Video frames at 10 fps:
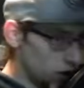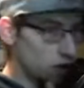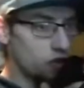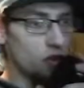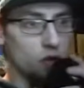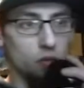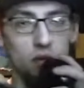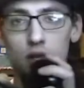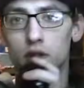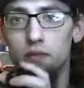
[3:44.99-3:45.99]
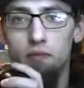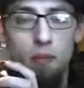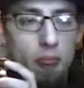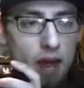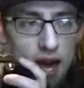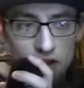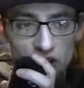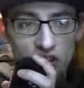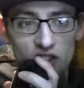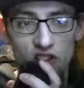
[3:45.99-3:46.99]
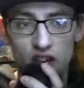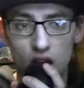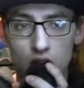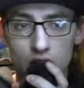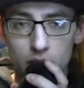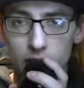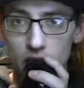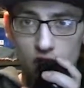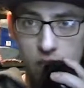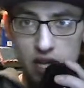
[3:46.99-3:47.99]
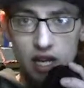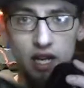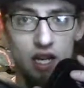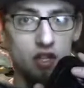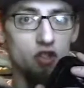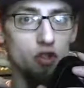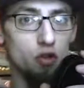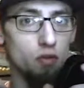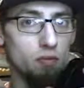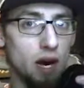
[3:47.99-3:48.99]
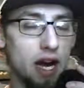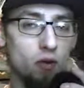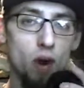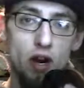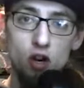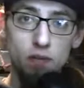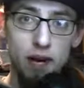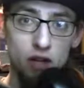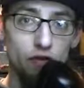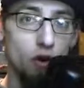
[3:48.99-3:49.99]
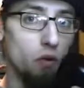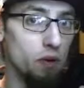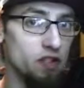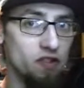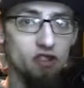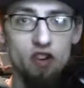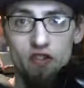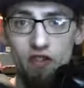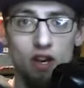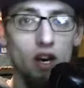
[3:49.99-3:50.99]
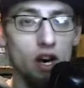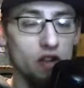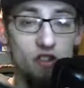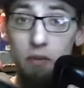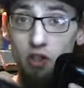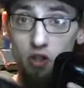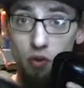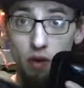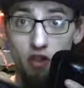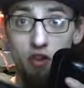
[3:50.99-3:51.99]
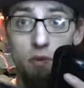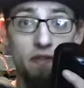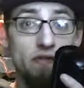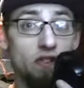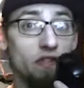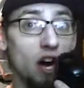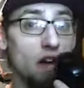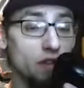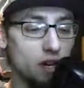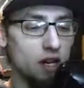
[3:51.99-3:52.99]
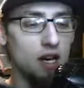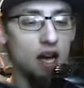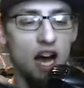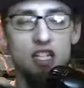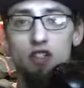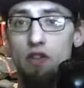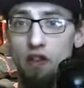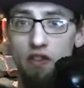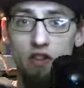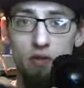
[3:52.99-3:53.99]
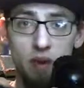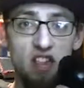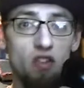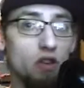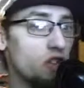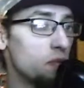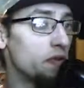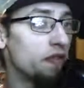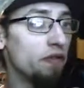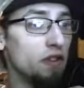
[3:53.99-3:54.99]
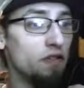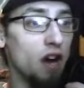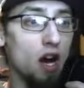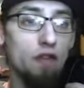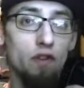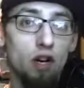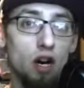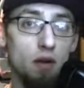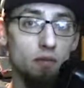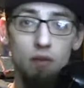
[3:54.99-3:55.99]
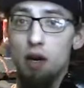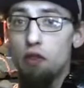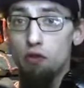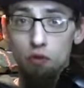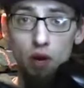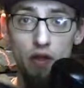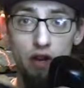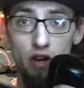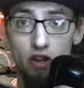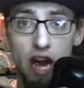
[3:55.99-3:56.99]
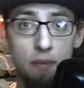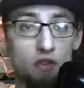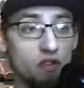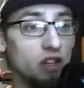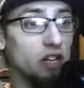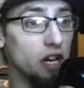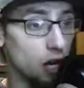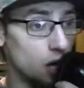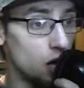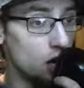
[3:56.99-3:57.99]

So, as you can see, I am now speaking into my right hook microphone, which is just similar to a Super 55. Actually, this is basically a Super 55. I threw one of their capsules into here.